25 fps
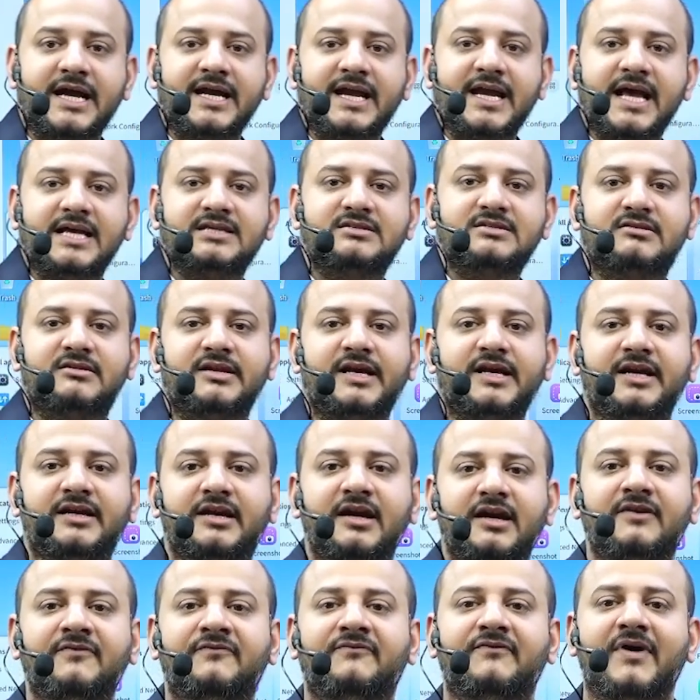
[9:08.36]
has
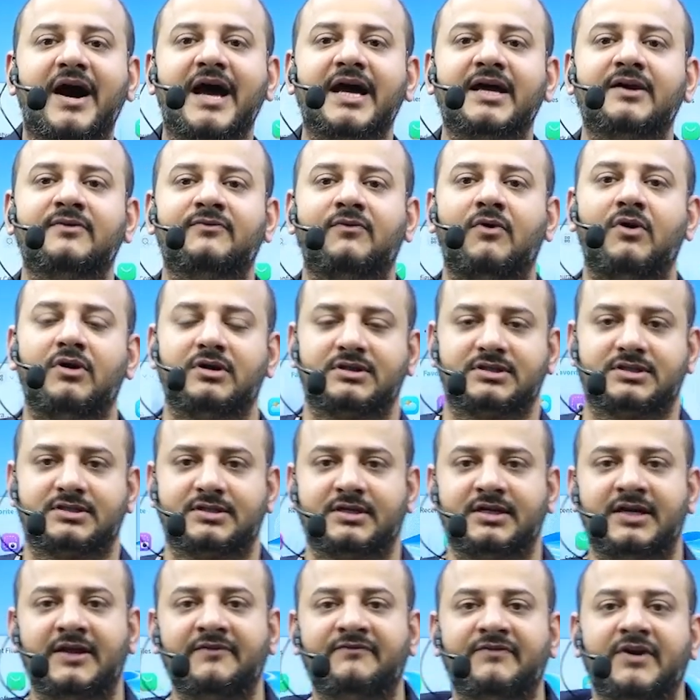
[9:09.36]
created firewalls,
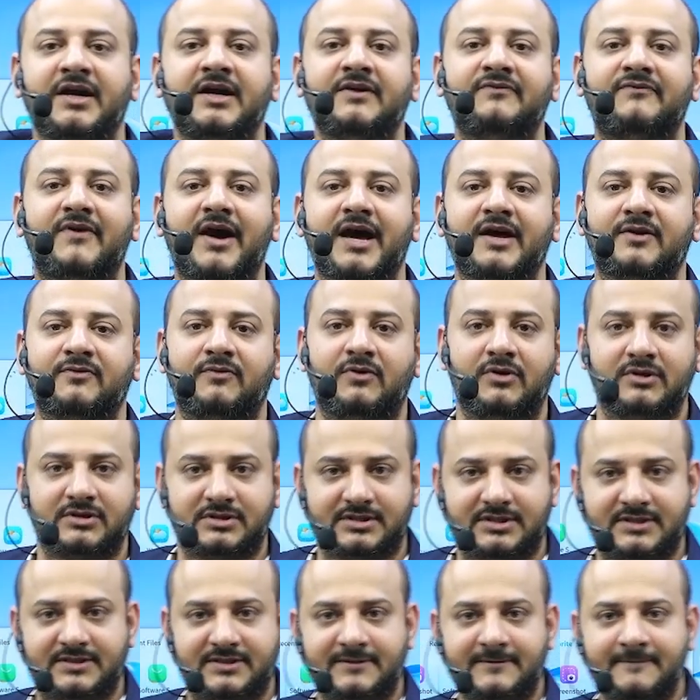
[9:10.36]
different
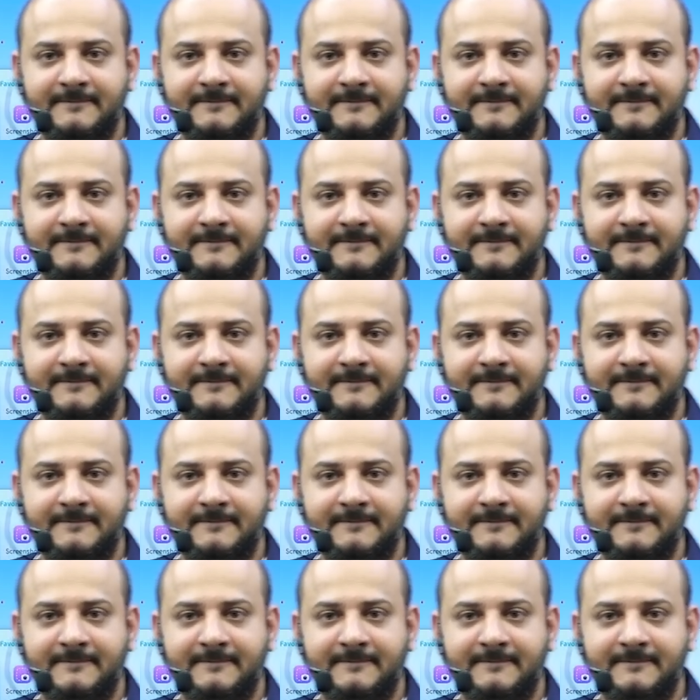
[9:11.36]
firewalls.